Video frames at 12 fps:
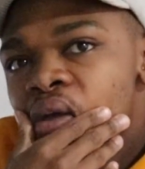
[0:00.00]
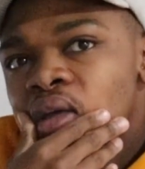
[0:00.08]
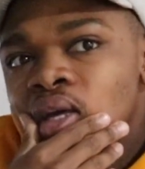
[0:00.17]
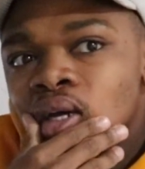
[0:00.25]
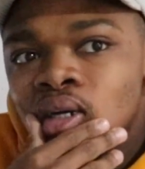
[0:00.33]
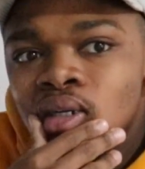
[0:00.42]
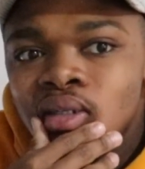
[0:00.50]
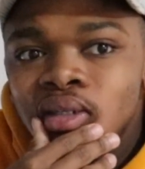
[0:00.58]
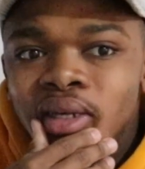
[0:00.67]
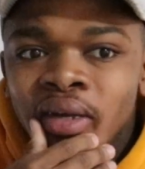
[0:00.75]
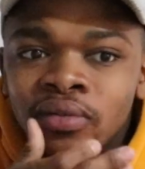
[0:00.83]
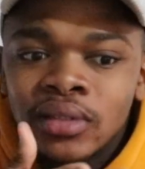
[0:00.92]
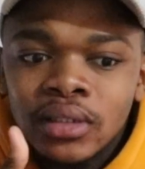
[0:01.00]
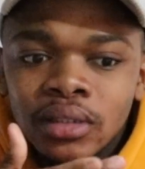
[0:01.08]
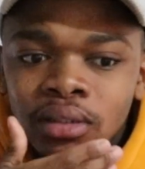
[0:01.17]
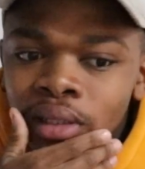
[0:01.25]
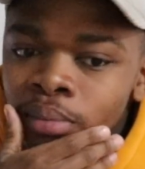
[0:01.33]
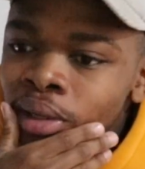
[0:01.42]
yeah, ever since
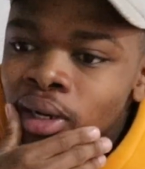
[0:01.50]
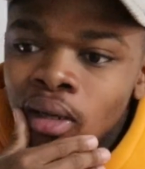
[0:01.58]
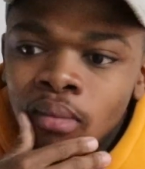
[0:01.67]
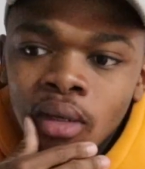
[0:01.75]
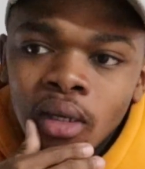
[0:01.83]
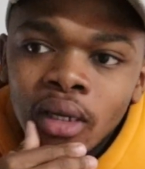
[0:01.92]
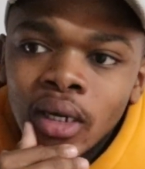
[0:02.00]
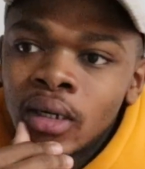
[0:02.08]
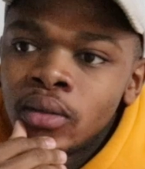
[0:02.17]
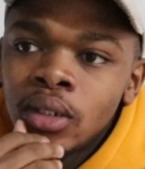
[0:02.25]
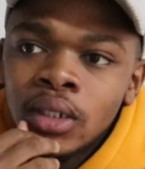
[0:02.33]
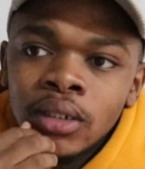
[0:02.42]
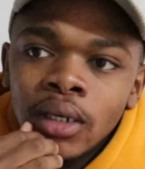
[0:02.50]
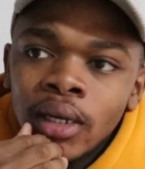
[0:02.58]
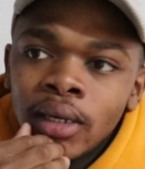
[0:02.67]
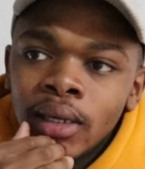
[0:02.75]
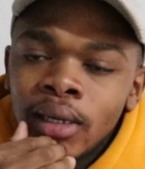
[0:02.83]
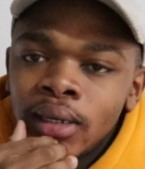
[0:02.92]
the pandemic,
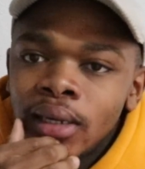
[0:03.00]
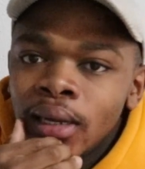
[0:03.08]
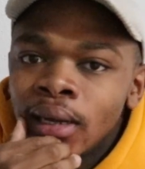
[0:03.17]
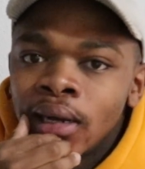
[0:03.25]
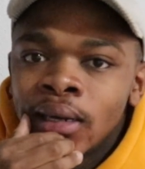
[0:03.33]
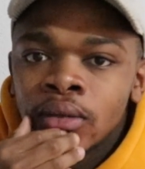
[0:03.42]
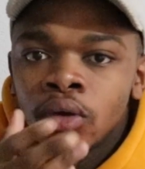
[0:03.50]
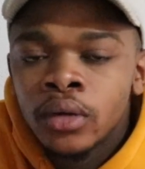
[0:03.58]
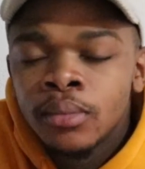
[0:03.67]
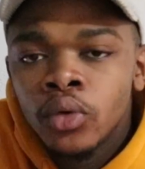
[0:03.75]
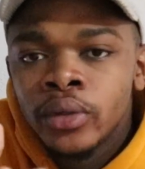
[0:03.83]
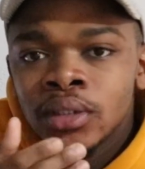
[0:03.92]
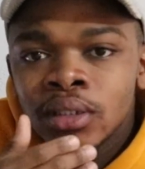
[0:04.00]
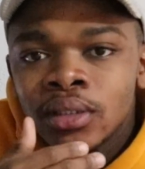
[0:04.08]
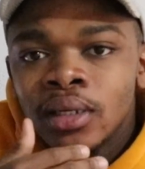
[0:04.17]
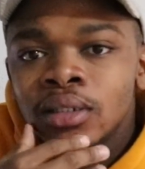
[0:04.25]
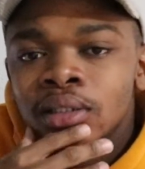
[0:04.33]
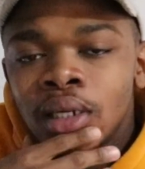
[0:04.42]
I, I, I got more
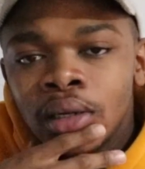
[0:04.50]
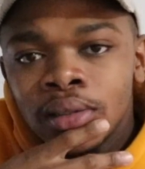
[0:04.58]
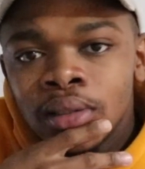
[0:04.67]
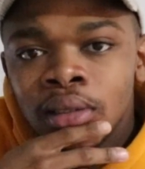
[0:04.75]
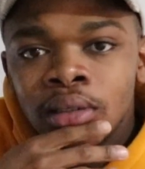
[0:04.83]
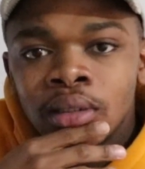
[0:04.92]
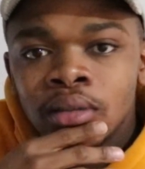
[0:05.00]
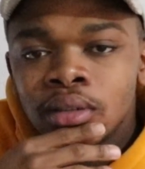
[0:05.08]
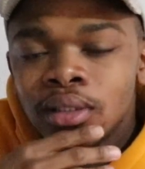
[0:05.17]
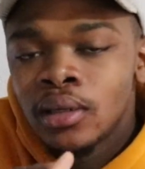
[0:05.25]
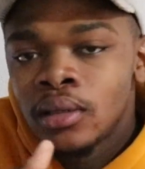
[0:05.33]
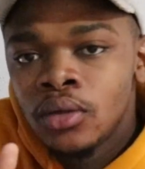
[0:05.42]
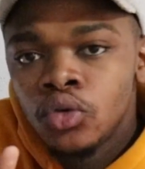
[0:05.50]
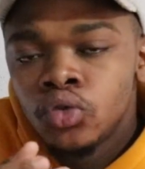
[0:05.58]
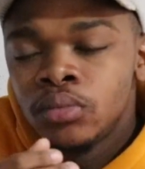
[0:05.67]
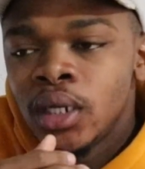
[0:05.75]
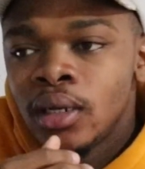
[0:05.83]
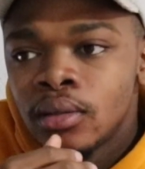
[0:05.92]
interested in starting the starting the YouTube
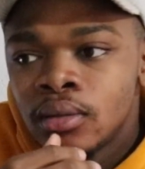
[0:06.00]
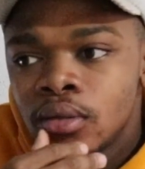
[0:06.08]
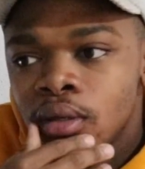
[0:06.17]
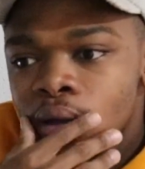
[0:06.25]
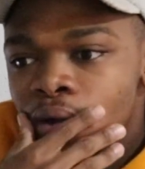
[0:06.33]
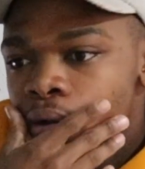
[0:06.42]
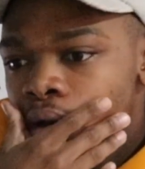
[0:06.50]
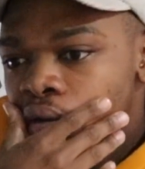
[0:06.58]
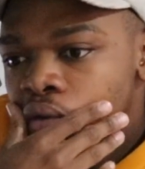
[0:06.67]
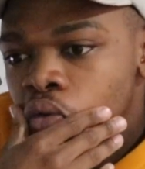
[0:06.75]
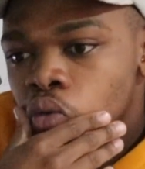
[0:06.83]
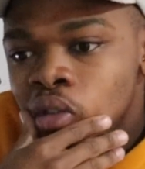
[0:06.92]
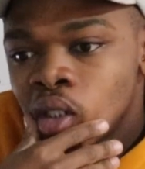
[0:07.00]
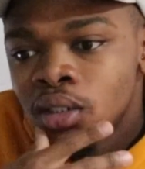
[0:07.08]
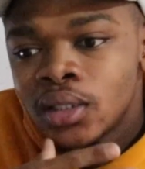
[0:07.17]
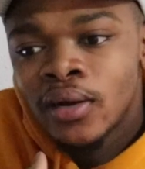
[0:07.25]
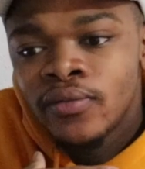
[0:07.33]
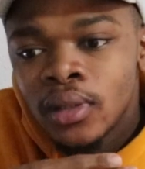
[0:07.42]
channel. So
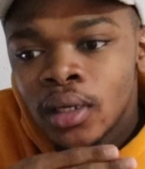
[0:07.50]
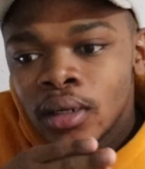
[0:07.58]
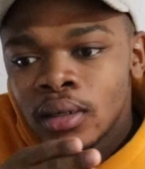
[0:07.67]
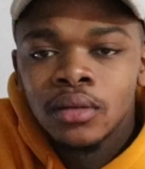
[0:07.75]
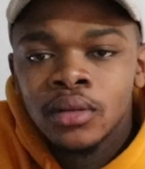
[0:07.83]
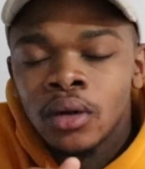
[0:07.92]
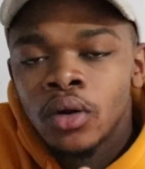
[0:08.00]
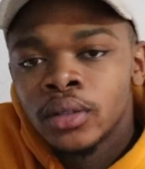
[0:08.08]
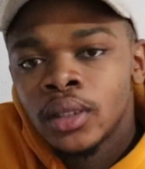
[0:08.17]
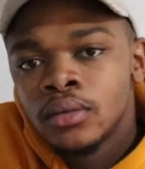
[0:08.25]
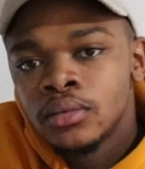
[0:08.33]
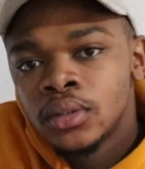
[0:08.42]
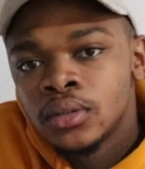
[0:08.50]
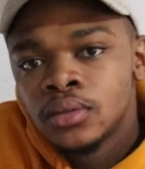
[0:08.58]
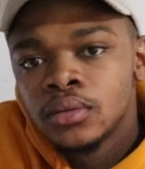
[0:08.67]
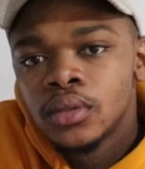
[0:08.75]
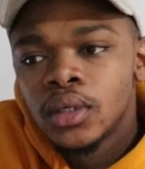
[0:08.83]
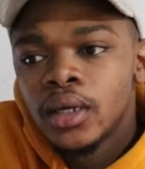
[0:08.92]
just after the lockdowns
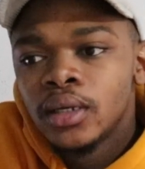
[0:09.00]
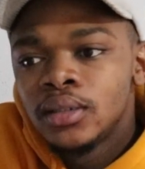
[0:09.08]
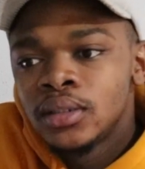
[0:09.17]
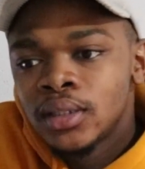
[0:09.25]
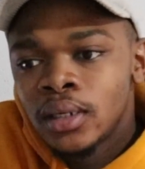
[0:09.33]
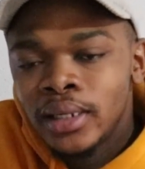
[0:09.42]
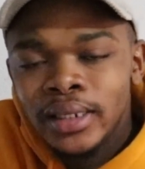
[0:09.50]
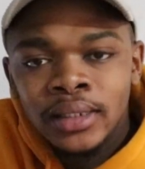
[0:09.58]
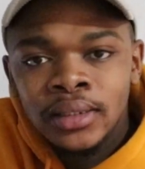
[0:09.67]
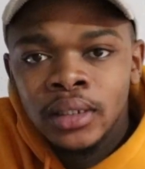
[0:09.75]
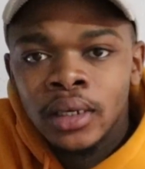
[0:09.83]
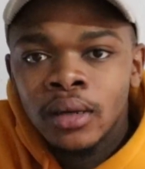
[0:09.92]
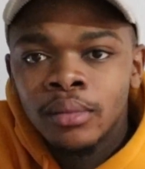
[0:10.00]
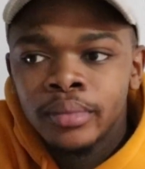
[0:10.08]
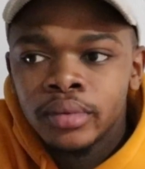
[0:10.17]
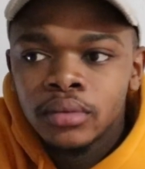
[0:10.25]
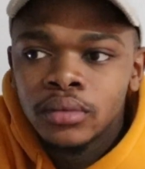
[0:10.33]
started easing up,